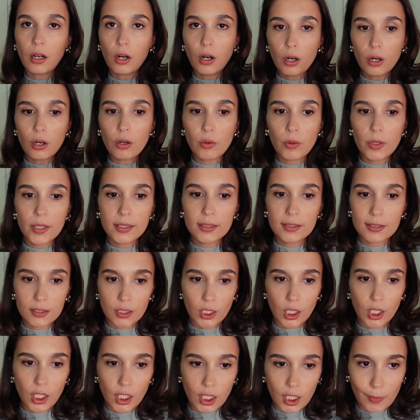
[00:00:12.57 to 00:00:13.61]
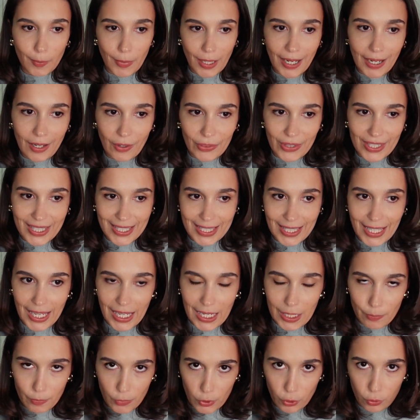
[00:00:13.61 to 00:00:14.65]
always talk about the
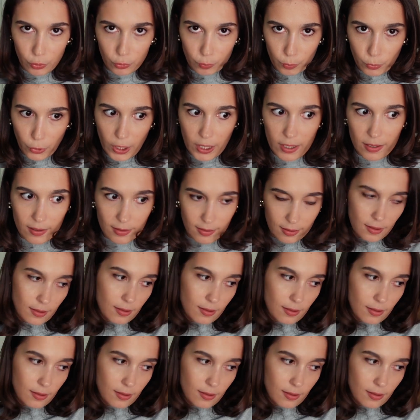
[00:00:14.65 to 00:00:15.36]
same old brands,